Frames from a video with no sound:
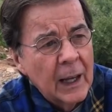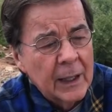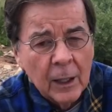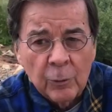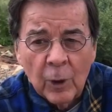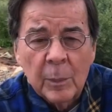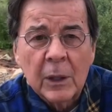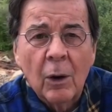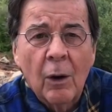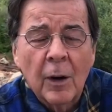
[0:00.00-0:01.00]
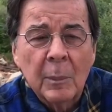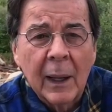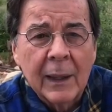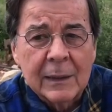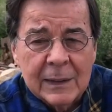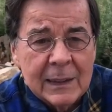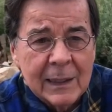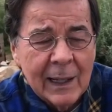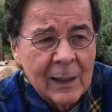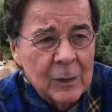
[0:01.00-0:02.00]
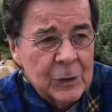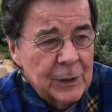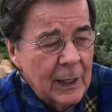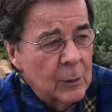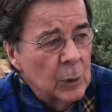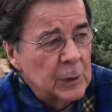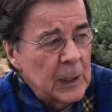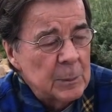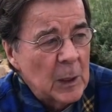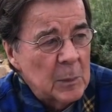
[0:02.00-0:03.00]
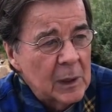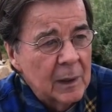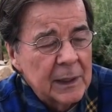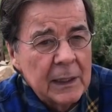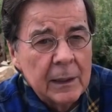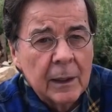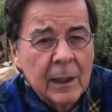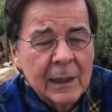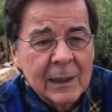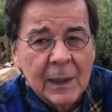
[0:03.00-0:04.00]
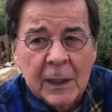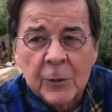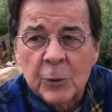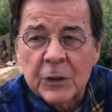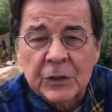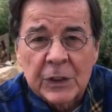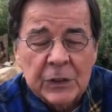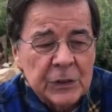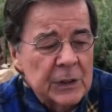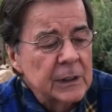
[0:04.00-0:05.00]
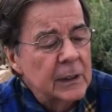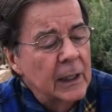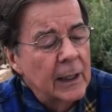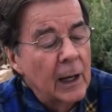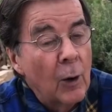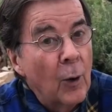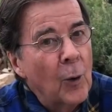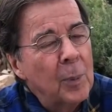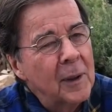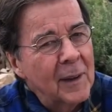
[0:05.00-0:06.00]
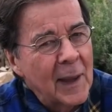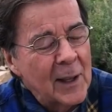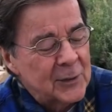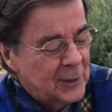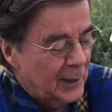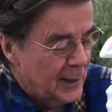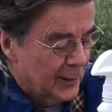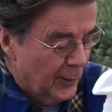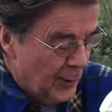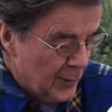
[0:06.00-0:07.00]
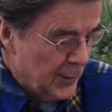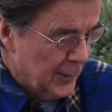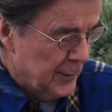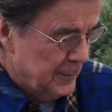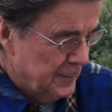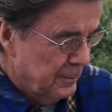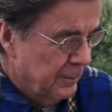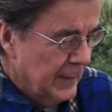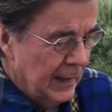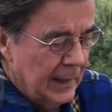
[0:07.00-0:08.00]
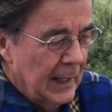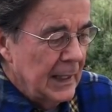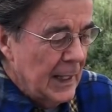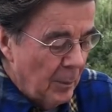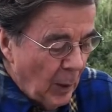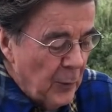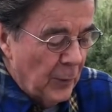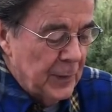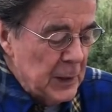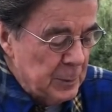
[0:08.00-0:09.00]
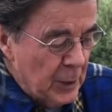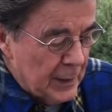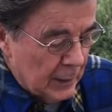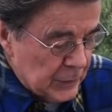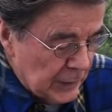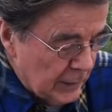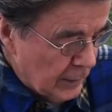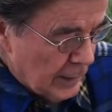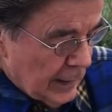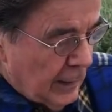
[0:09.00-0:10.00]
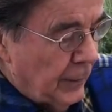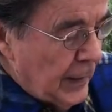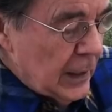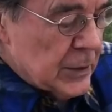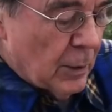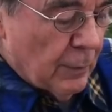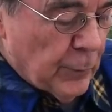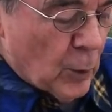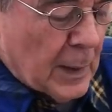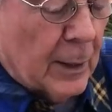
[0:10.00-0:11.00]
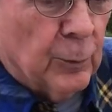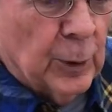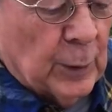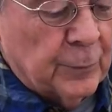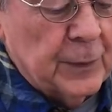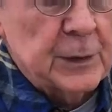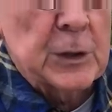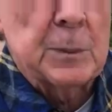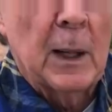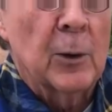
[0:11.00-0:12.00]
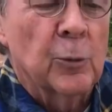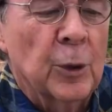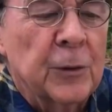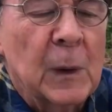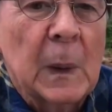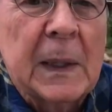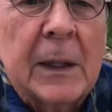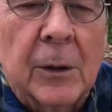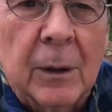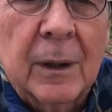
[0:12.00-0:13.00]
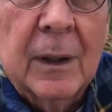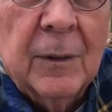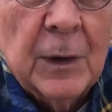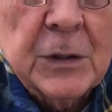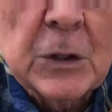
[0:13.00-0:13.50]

and I rub it on my decals, and that will keep them clean, lint resistant, and I hope last a lot longer. Now, both of these products here, these are for my roof. This is my roof cleaner. This